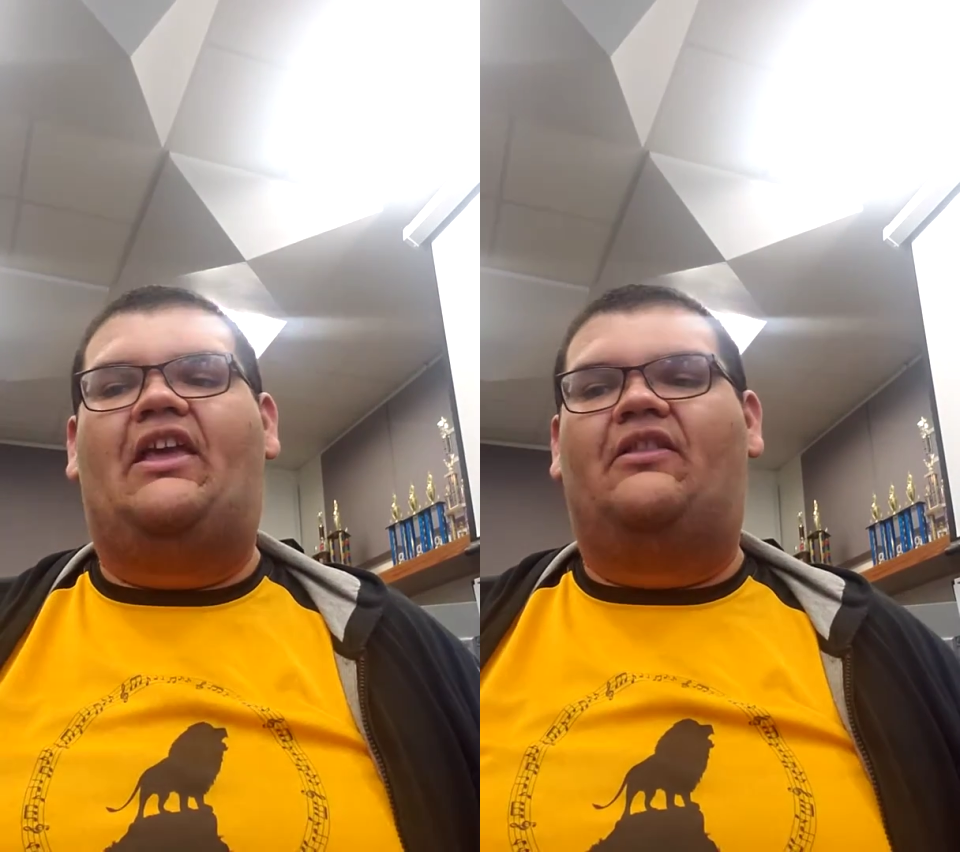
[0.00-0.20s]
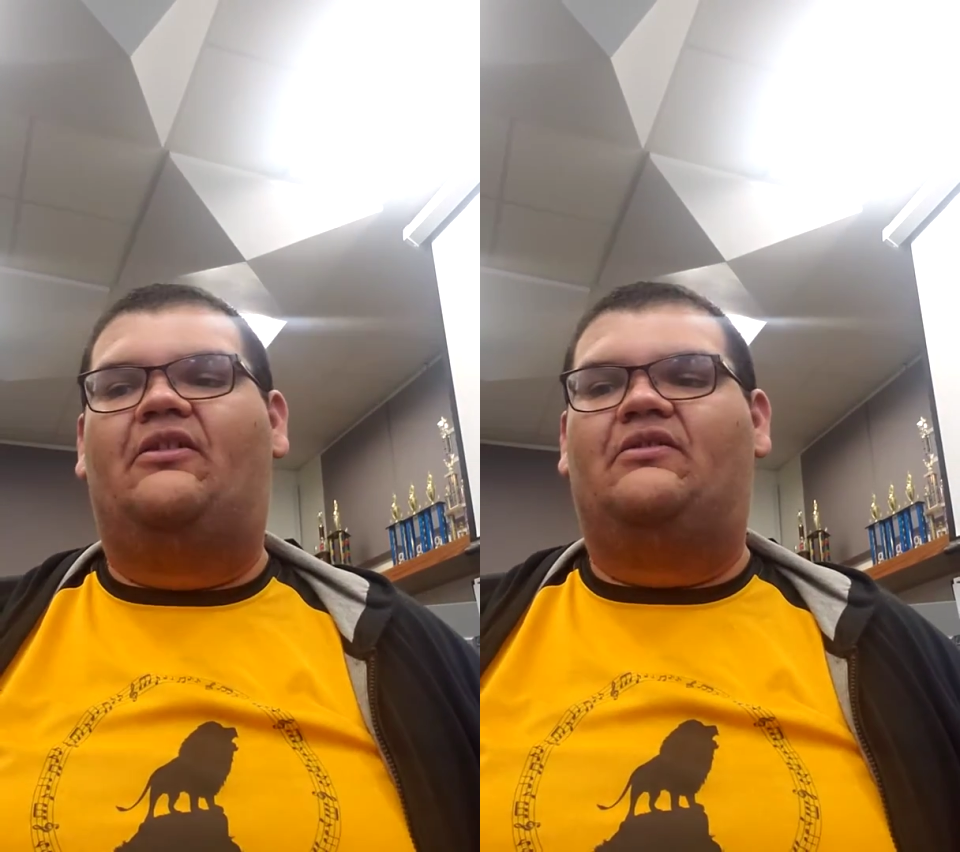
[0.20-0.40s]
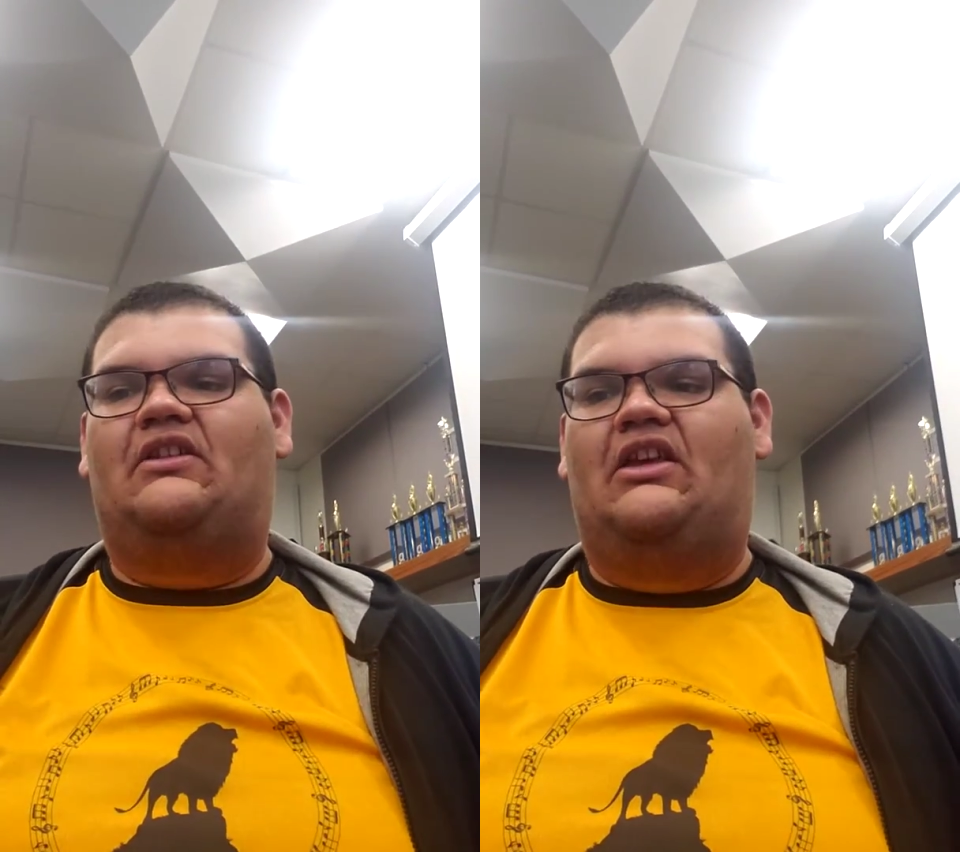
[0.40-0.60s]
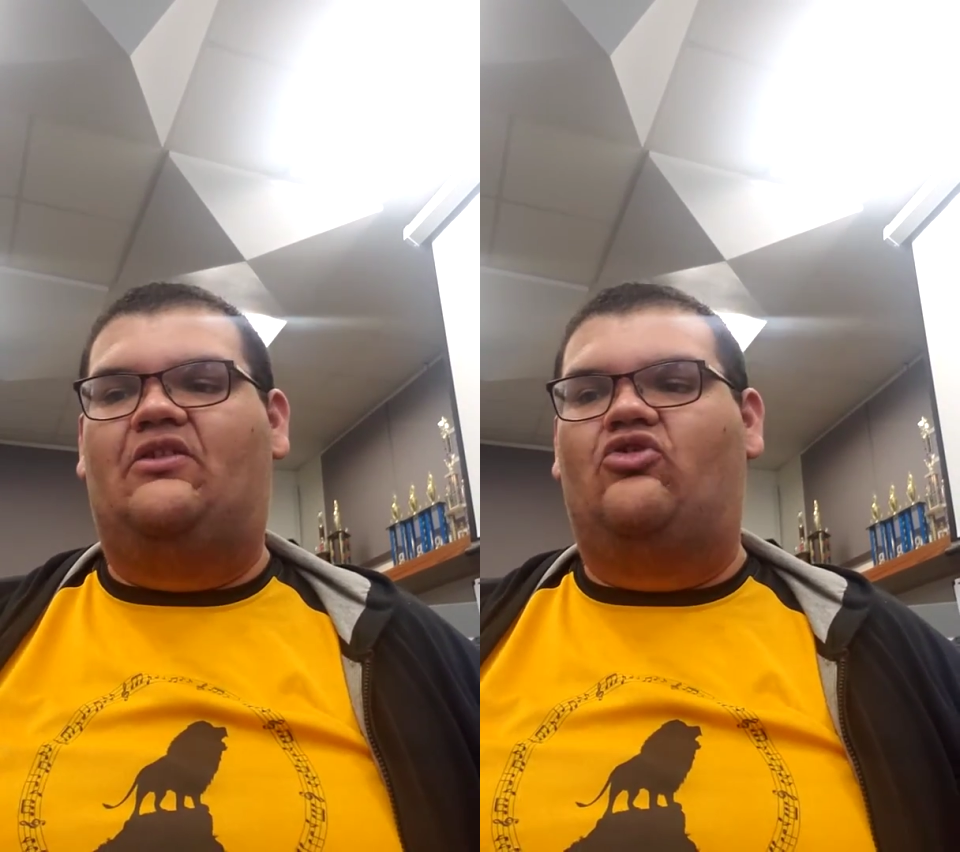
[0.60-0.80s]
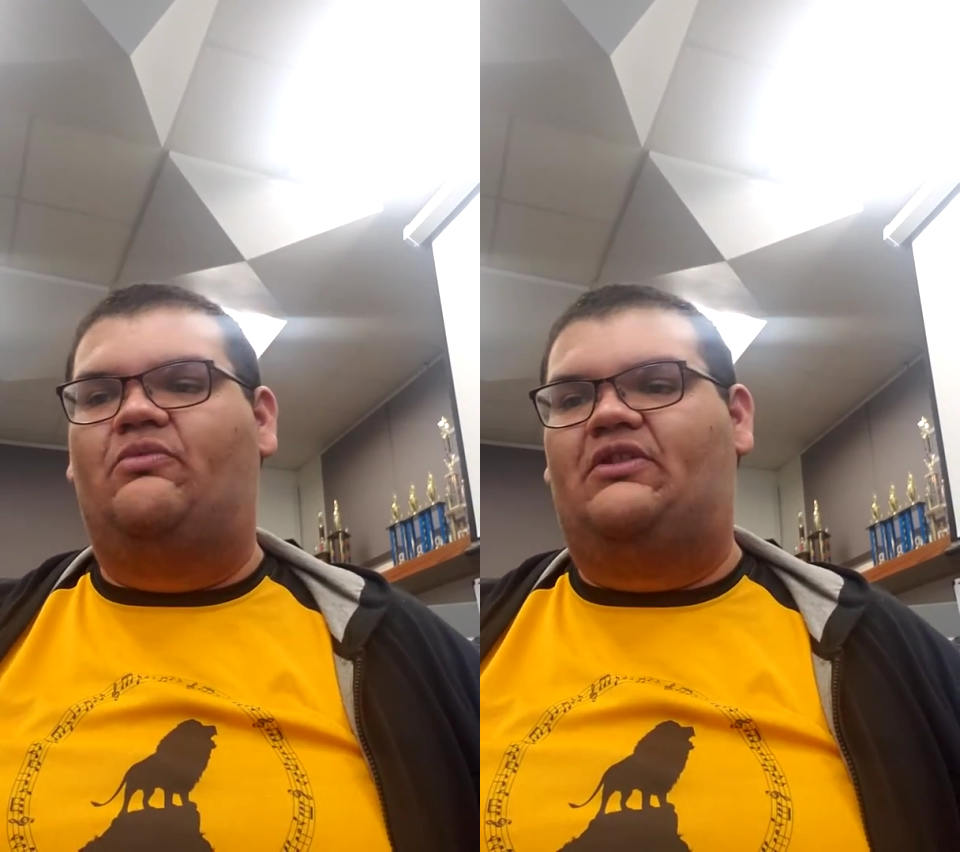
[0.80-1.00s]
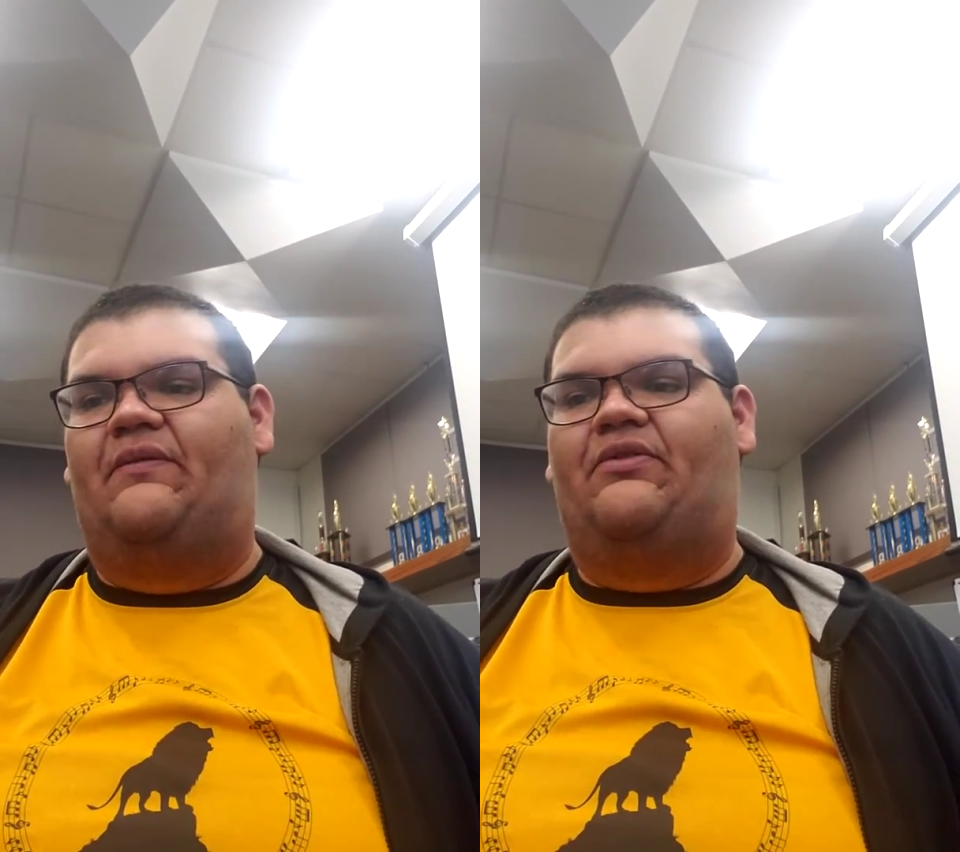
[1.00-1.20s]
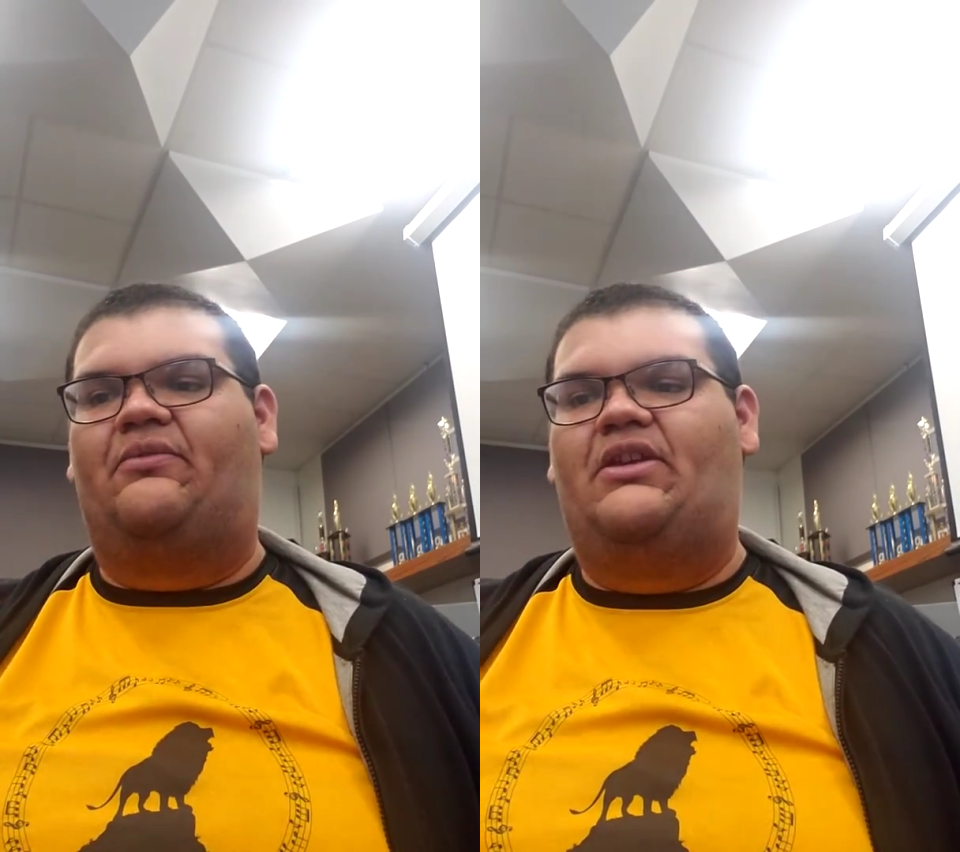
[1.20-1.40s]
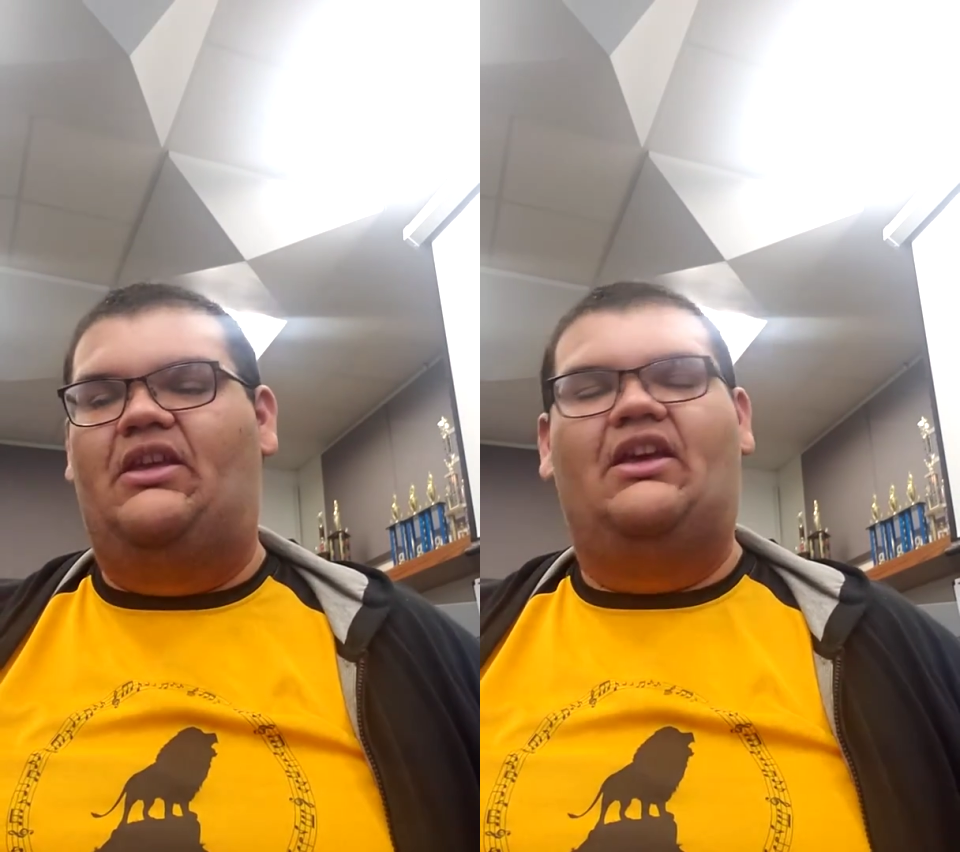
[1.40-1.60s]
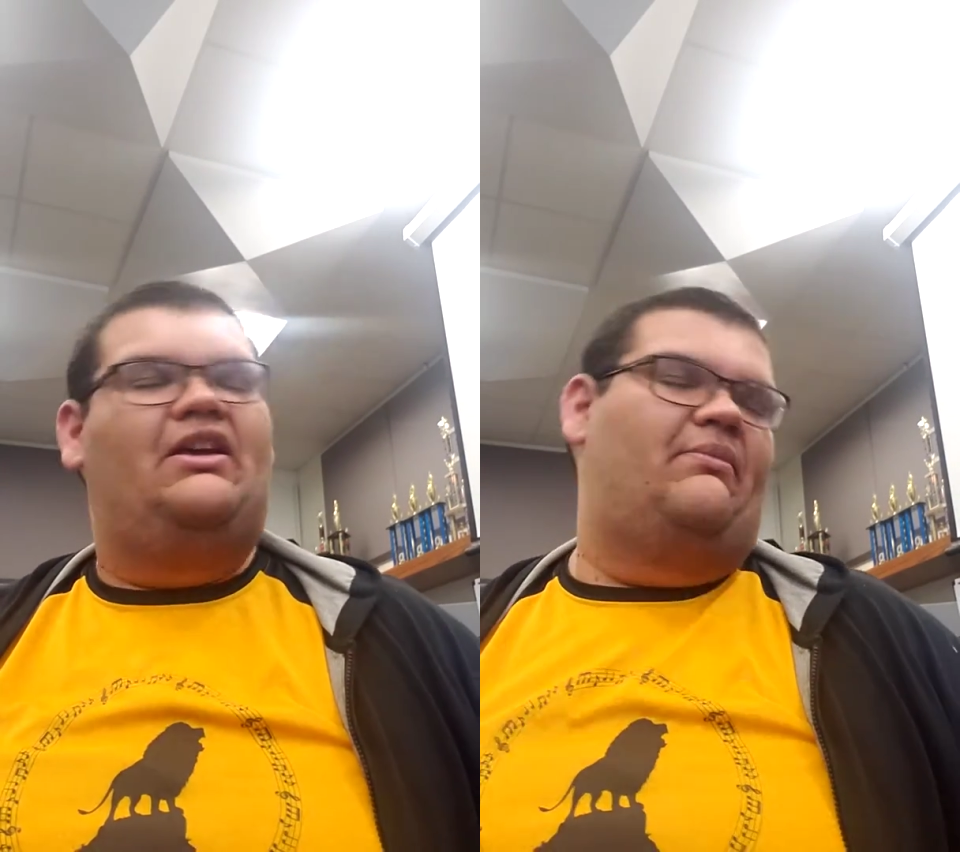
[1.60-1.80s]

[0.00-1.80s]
8th notes in groups of 3,